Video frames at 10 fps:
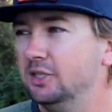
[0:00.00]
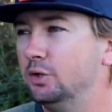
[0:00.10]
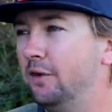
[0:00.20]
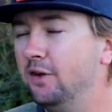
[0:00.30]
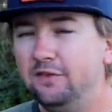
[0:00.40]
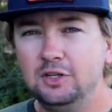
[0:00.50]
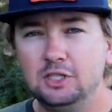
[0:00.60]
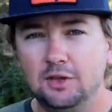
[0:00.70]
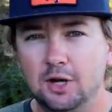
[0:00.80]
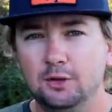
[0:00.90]
So if you're
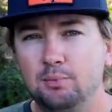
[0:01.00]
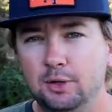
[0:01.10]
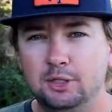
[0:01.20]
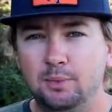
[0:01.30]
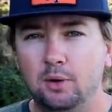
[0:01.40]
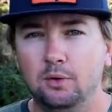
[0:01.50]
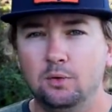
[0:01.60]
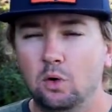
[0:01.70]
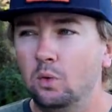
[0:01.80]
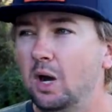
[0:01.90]
fishing there in the
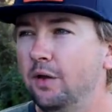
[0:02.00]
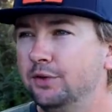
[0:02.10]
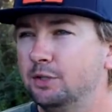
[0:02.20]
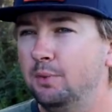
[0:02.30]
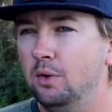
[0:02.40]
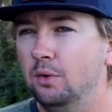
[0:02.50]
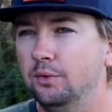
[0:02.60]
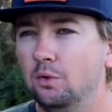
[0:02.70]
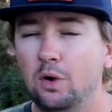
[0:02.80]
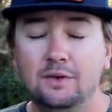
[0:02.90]
pre-spawn or around the
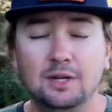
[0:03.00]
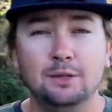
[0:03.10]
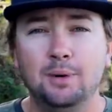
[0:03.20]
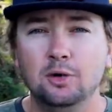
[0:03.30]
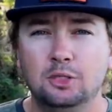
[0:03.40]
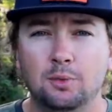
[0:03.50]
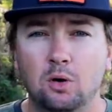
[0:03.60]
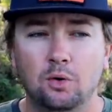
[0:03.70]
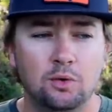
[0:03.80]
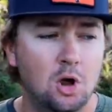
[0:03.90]
spawn or even in the
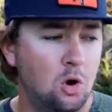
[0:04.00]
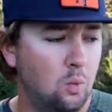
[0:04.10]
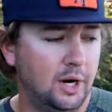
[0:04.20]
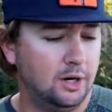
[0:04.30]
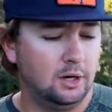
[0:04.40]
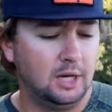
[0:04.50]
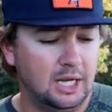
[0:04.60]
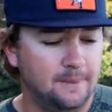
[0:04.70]
post-spawn, where